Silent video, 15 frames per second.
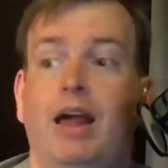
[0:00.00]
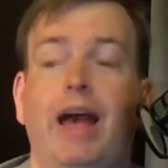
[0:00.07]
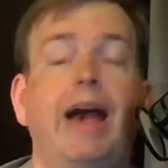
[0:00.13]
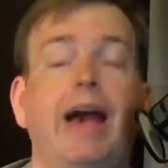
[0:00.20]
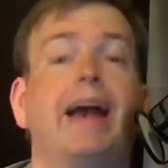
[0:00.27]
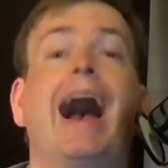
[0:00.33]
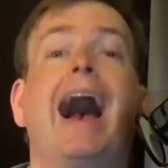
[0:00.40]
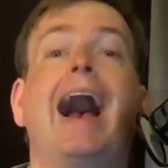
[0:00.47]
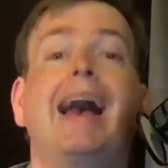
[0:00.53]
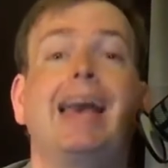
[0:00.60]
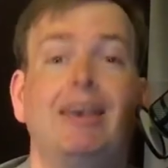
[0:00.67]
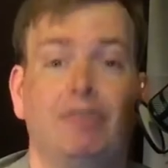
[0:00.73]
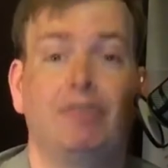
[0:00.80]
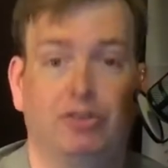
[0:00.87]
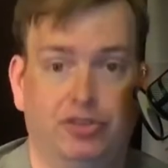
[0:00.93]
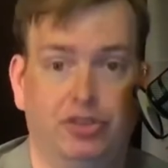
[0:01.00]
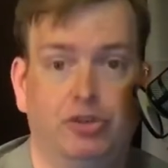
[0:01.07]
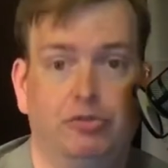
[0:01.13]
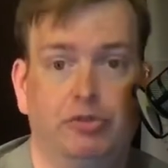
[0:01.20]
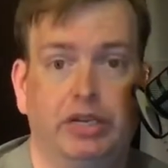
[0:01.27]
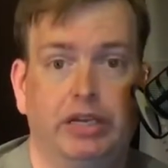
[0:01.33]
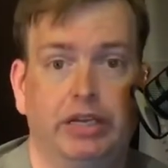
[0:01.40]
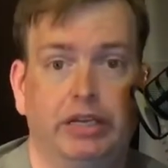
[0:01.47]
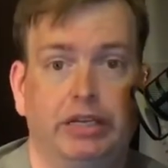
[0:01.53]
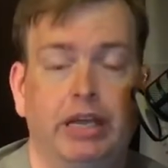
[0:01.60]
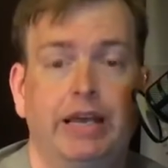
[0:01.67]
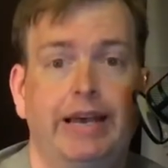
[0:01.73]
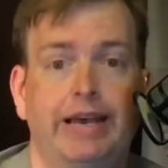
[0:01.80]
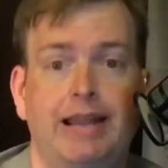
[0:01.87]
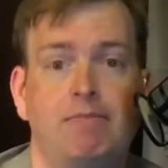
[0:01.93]
Heck, I even tuned in,
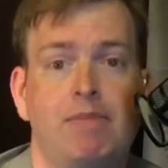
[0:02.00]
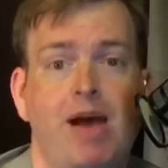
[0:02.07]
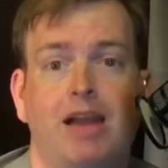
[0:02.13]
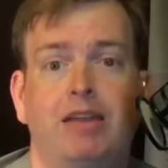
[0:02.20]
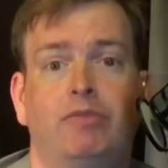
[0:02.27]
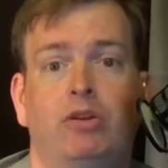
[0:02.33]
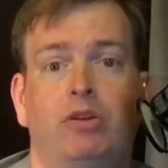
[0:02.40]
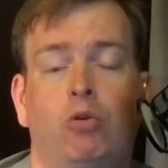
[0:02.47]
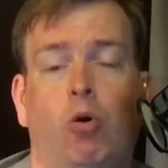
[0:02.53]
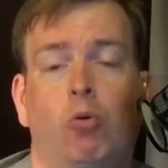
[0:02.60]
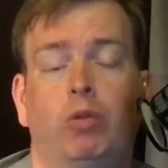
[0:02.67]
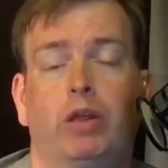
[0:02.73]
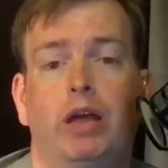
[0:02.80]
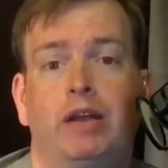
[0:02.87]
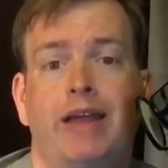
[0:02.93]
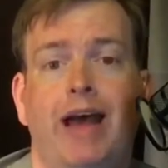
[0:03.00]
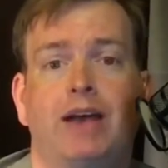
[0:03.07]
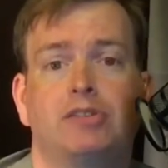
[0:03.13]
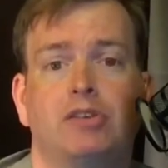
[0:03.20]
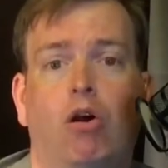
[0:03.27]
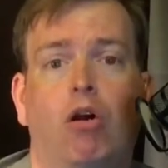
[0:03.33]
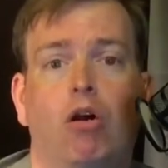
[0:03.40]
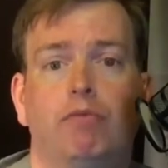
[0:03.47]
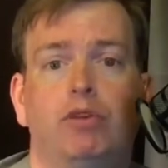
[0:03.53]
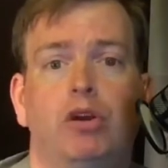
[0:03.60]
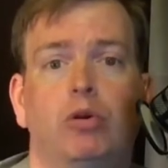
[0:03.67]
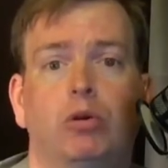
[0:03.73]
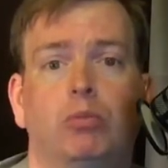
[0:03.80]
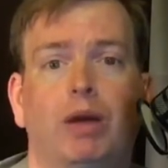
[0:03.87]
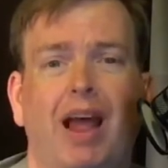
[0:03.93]
and I'm not even normally a NASCAR
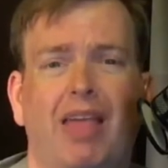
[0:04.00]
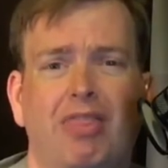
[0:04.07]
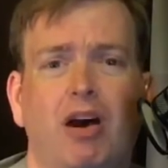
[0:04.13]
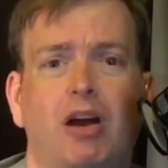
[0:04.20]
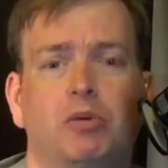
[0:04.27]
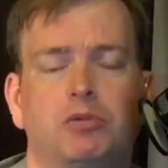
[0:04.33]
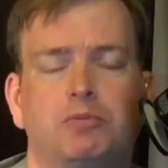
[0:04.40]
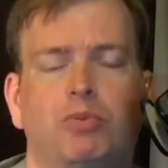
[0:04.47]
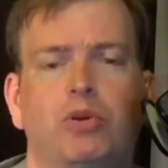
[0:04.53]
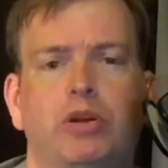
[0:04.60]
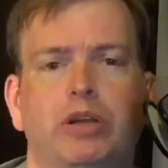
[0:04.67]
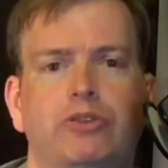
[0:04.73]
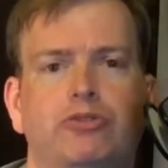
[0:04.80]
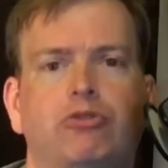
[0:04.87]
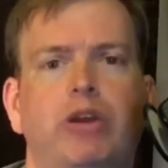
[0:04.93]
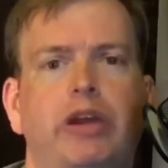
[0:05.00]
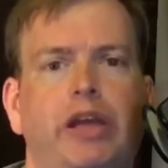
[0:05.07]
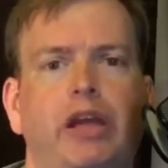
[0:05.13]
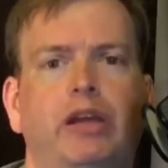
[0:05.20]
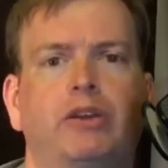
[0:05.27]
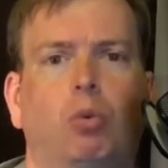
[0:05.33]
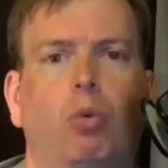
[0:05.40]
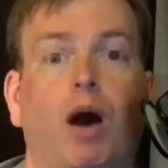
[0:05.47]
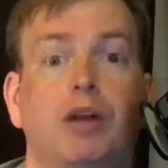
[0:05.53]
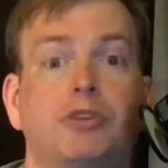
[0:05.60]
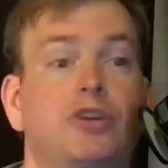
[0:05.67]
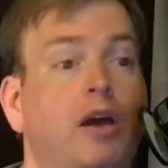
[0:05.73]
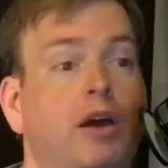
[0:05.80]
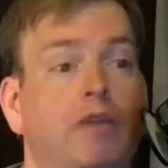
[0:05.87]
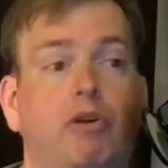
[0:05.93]
viewer, but I thought it was pretty intriguing to watch,
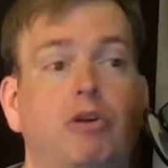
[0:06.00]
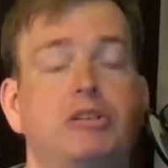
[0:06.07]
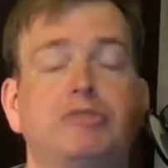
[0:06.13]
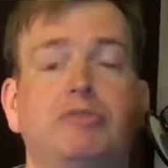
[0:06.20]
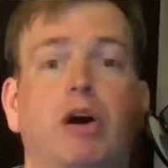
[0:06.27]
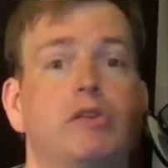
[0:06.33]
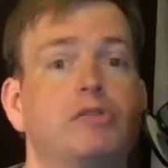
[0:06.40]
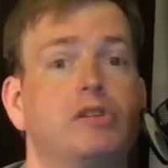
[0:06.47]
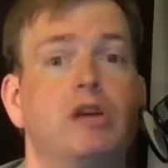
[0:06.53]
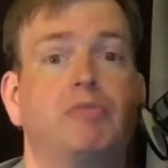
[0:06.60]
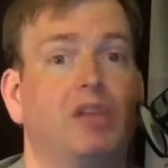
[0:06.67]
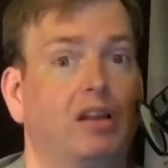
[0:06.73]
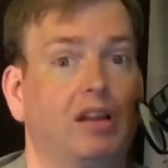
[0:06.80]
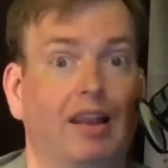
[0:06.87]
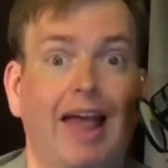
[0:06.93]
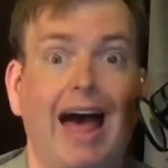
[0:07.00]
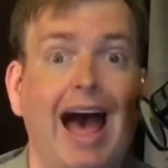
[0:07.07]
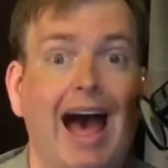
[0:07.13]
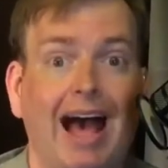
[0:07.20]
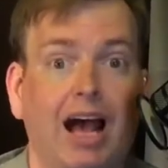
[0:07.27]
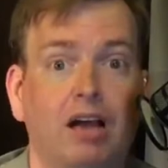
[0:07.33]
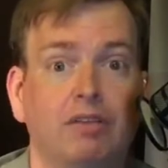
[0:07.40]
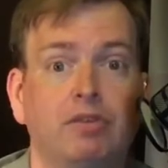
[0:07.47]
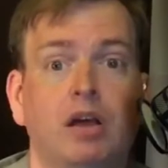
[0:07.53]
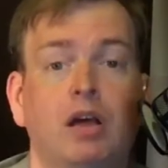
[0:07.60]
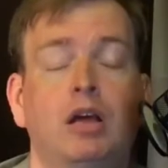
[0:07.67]
first of all, something live,